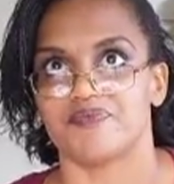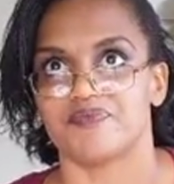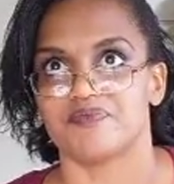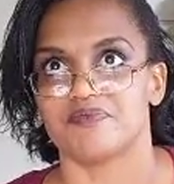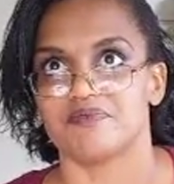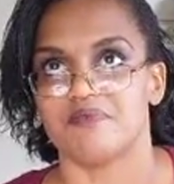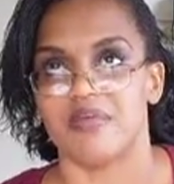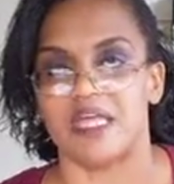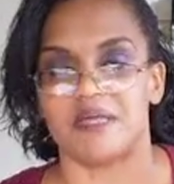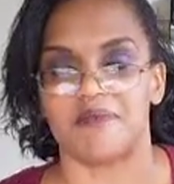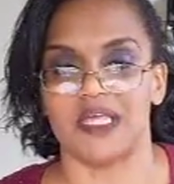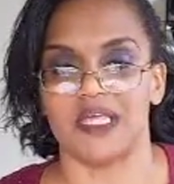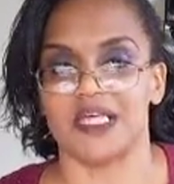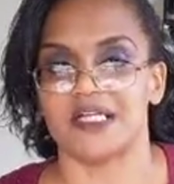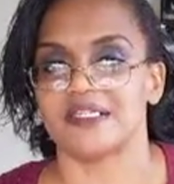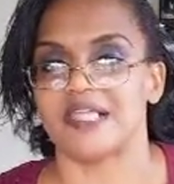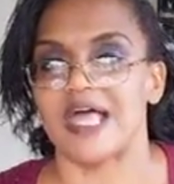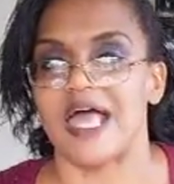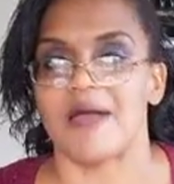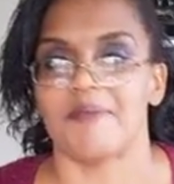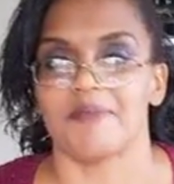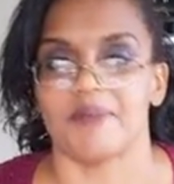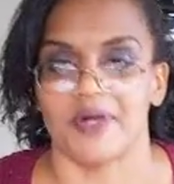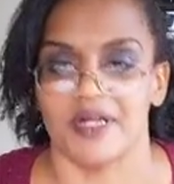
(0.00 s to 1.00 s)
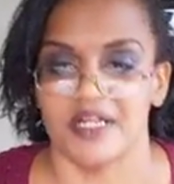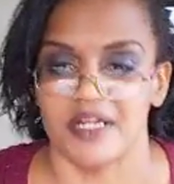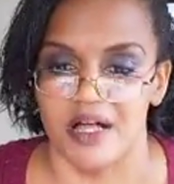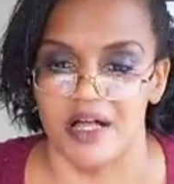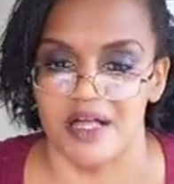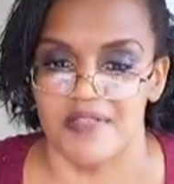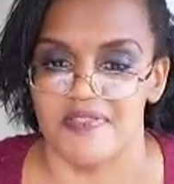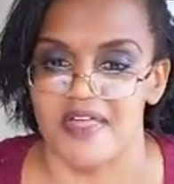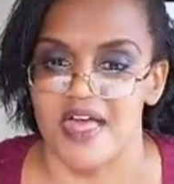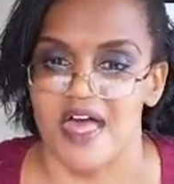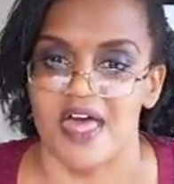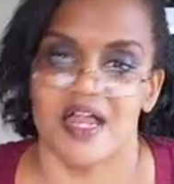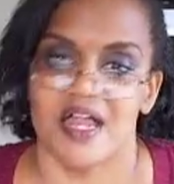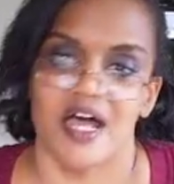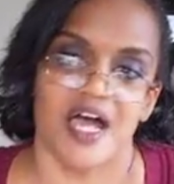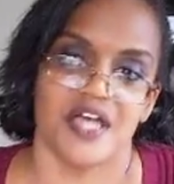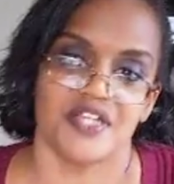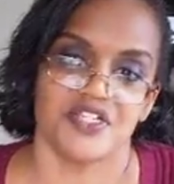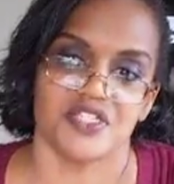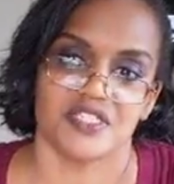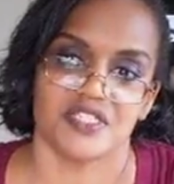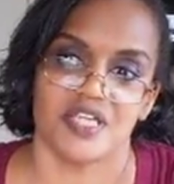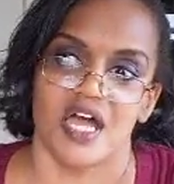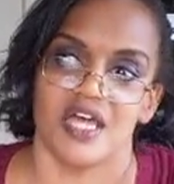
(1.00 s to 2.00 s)
make me elaborate on that, I
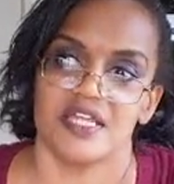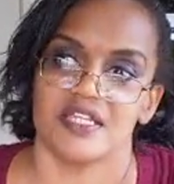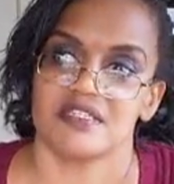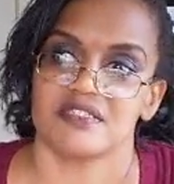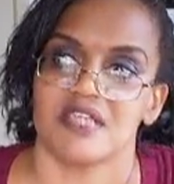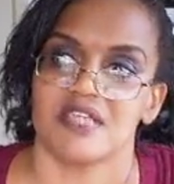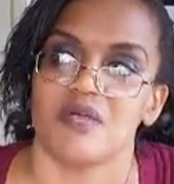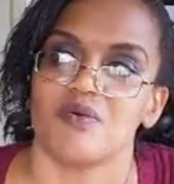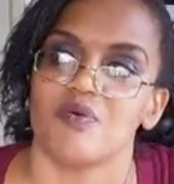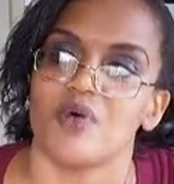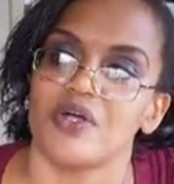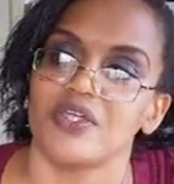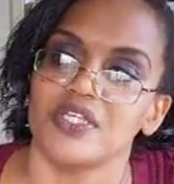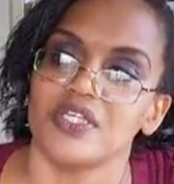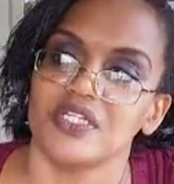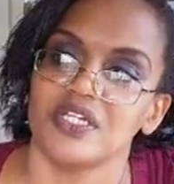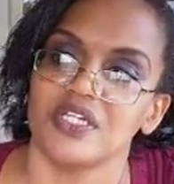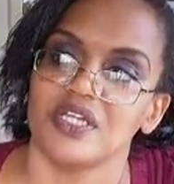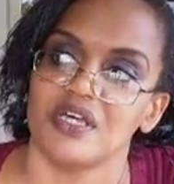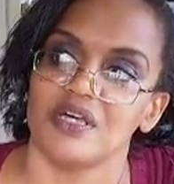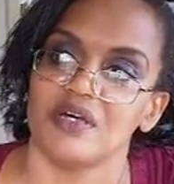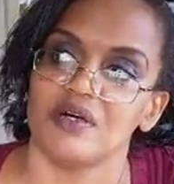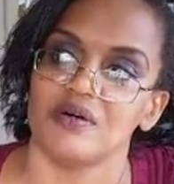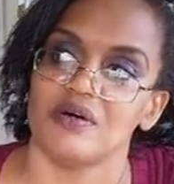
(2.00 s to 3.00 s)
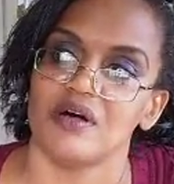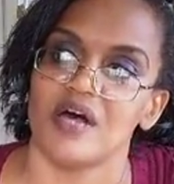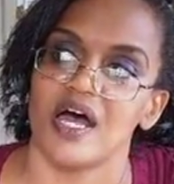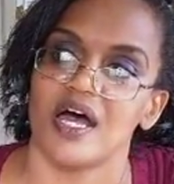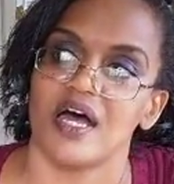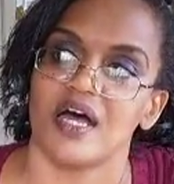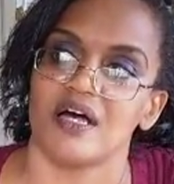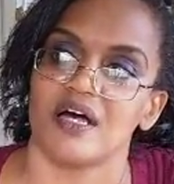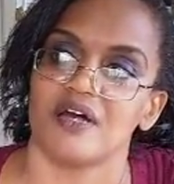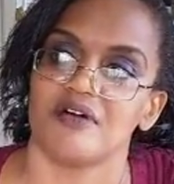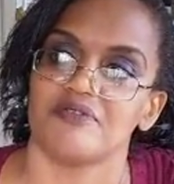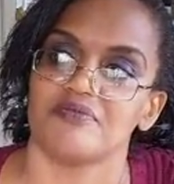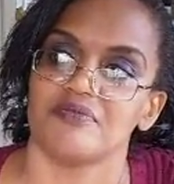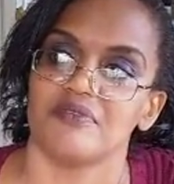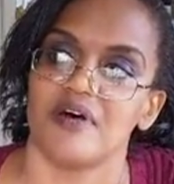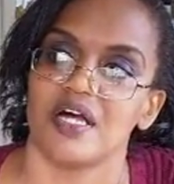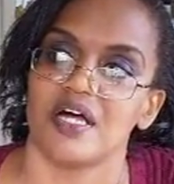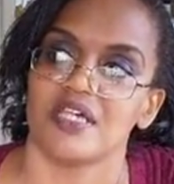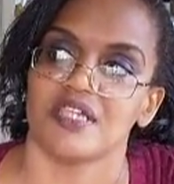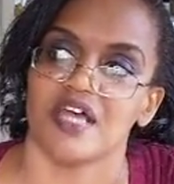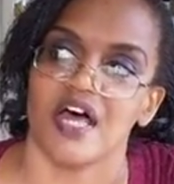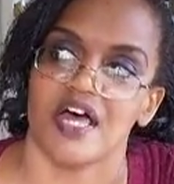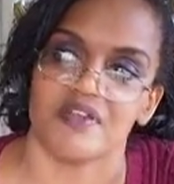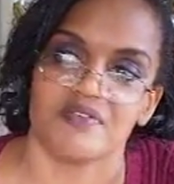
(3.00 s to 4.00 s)
just kind of say, well, a
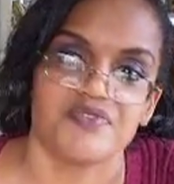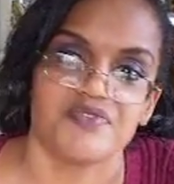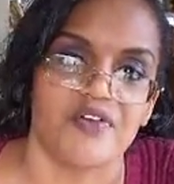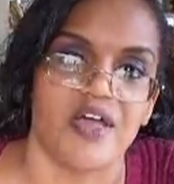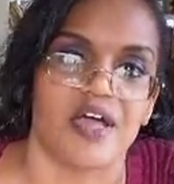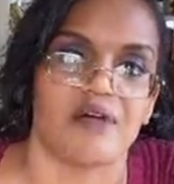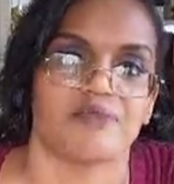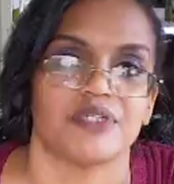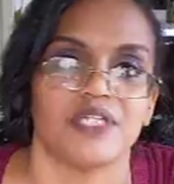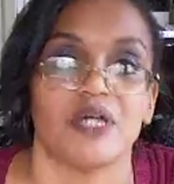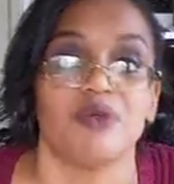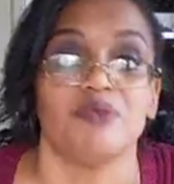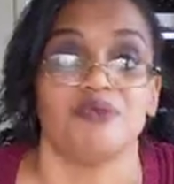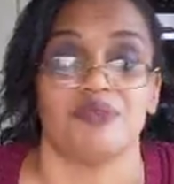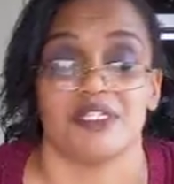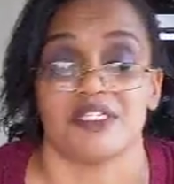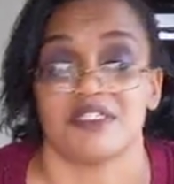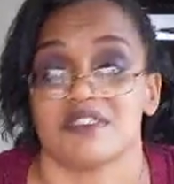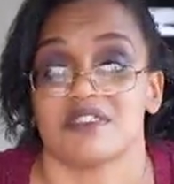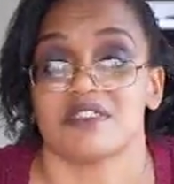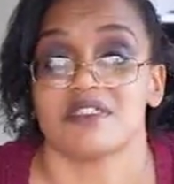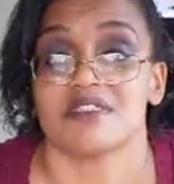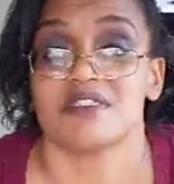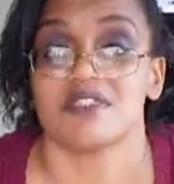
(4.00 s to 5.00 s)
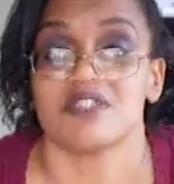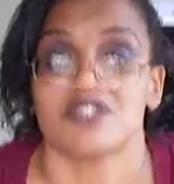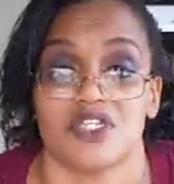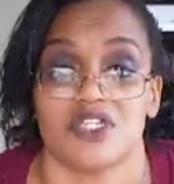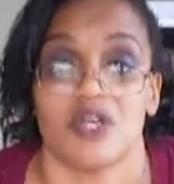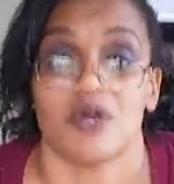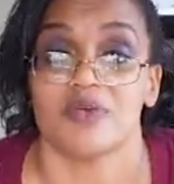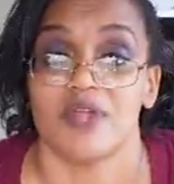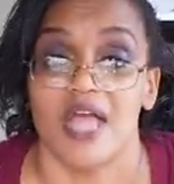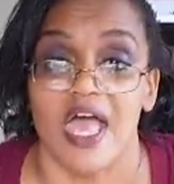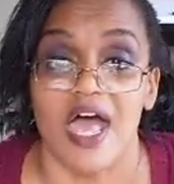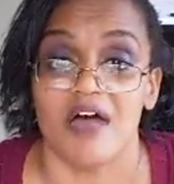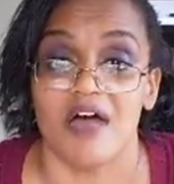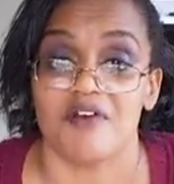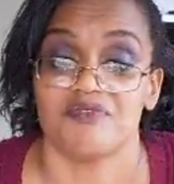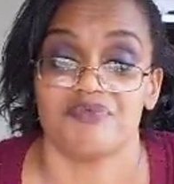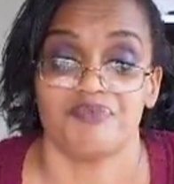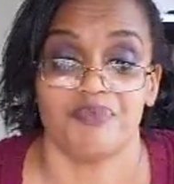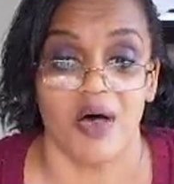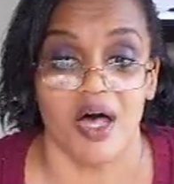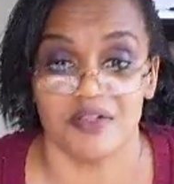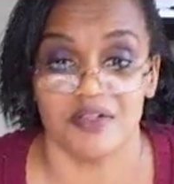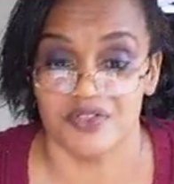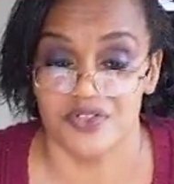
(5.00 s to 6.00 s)
lot of family-owned businesses don't have
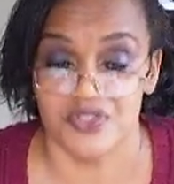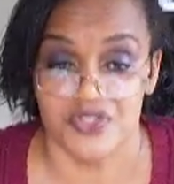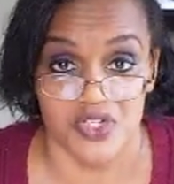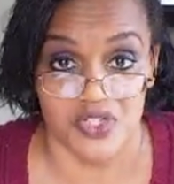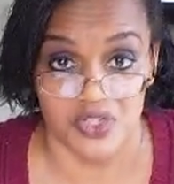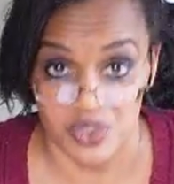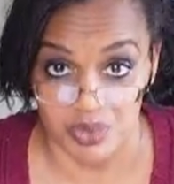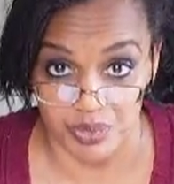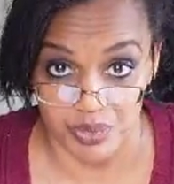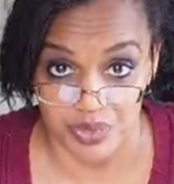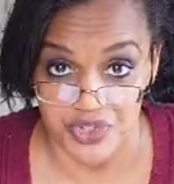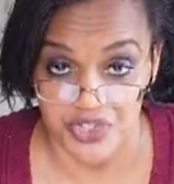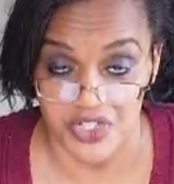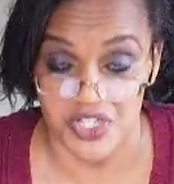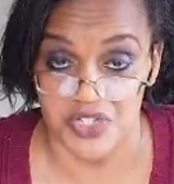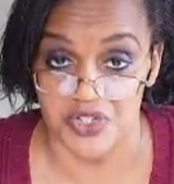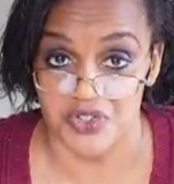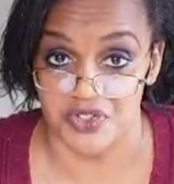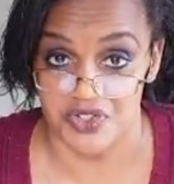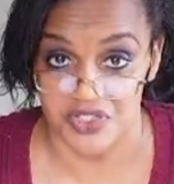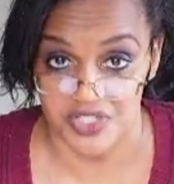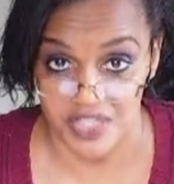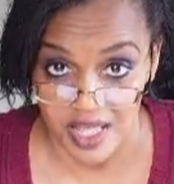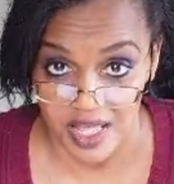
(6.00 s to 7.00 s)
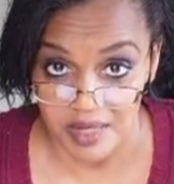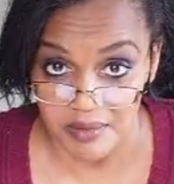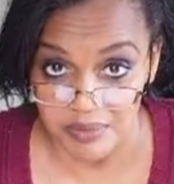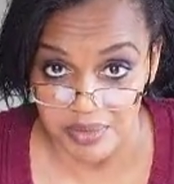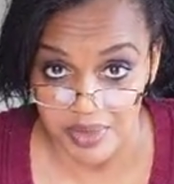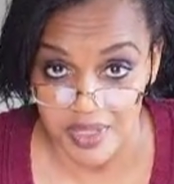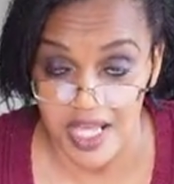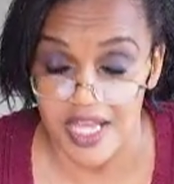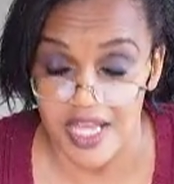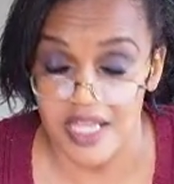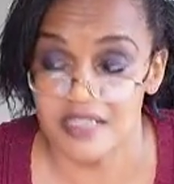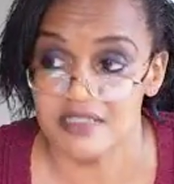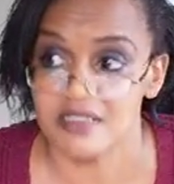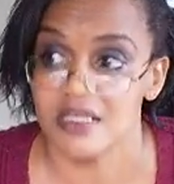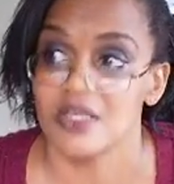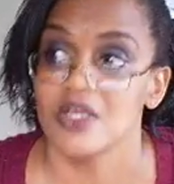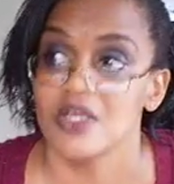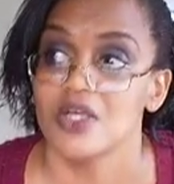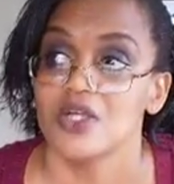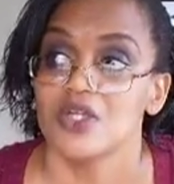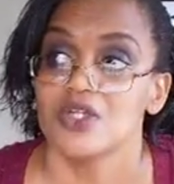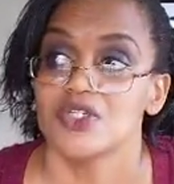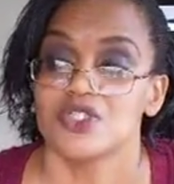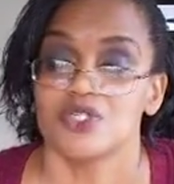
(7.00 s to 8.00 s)
policies and procedures set in place
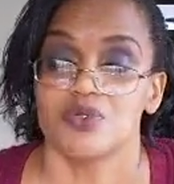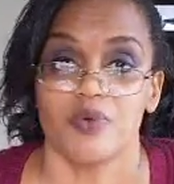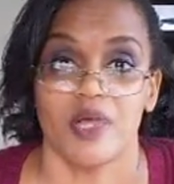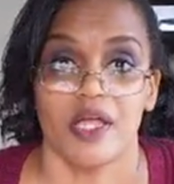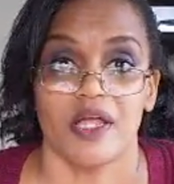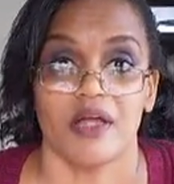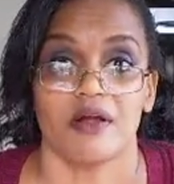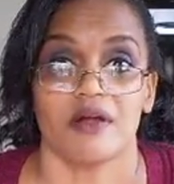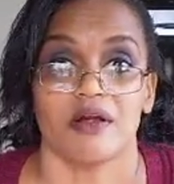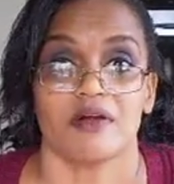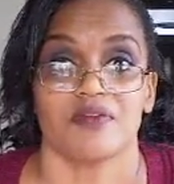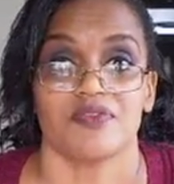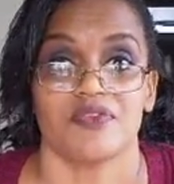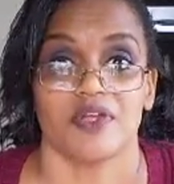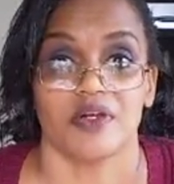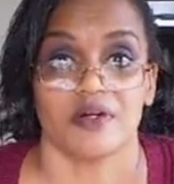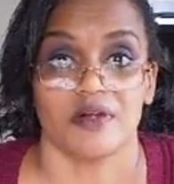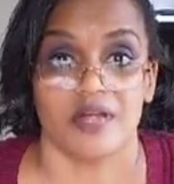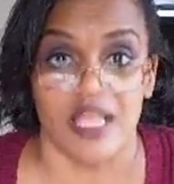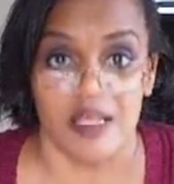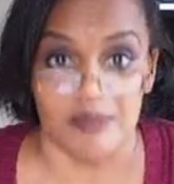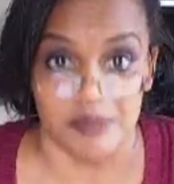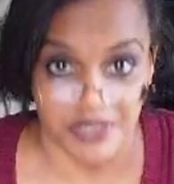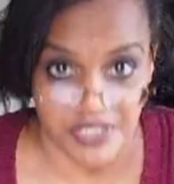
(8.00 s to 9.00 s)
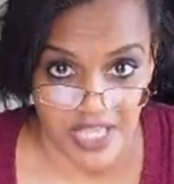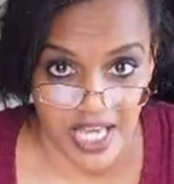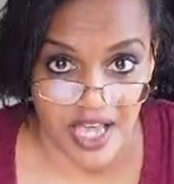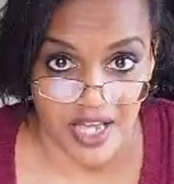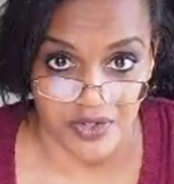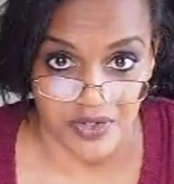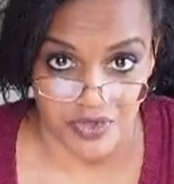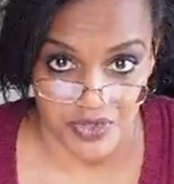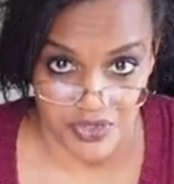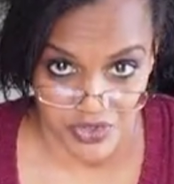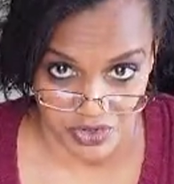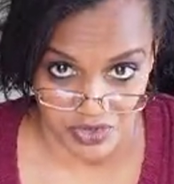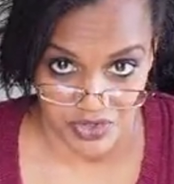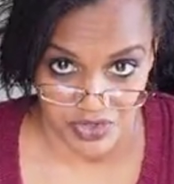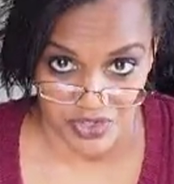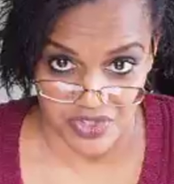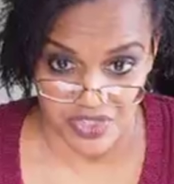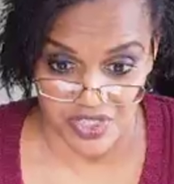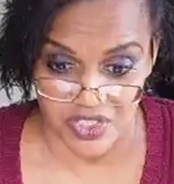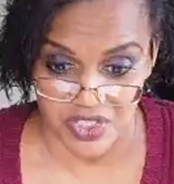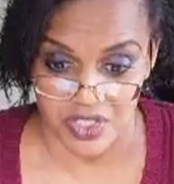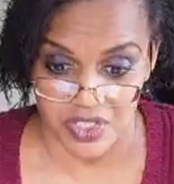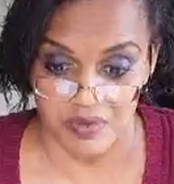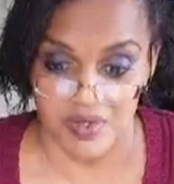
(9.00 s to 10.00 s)
to where they're able to handle certain
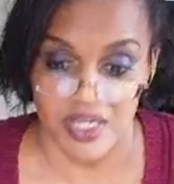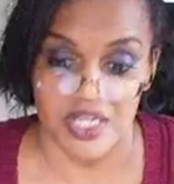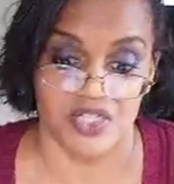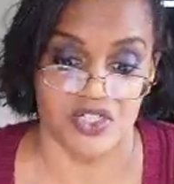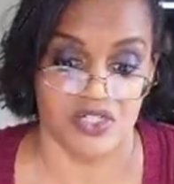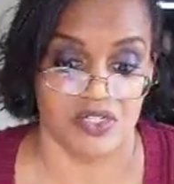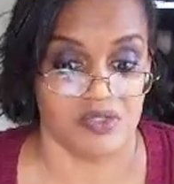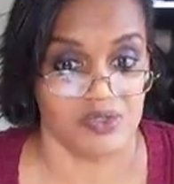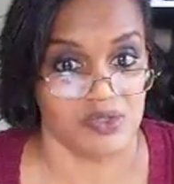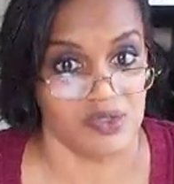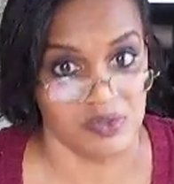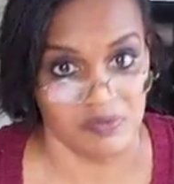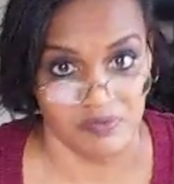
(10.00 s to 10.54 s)
situations.